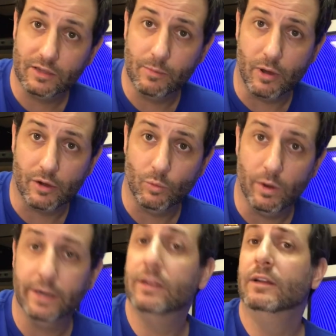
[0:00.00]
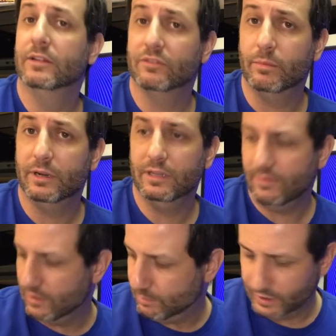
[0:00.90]
the Model one, so I'm going to leave
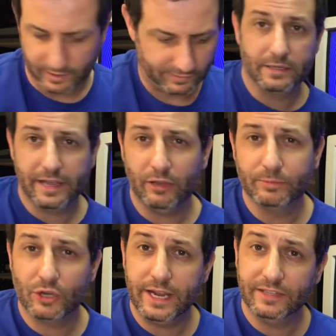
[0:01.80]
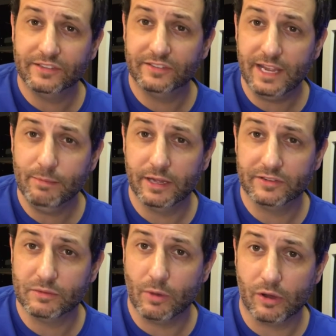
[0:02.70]
it in place. To help try and
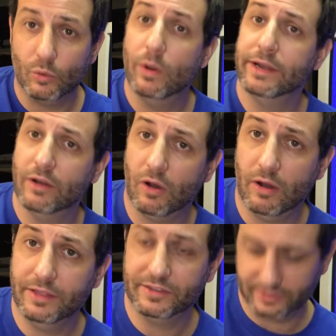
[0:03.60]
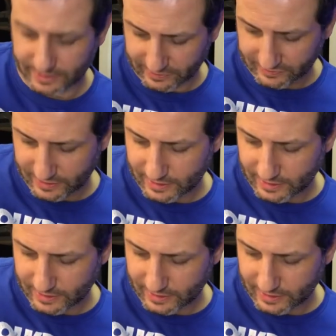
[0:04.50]
stabilize the Model one on the Sega C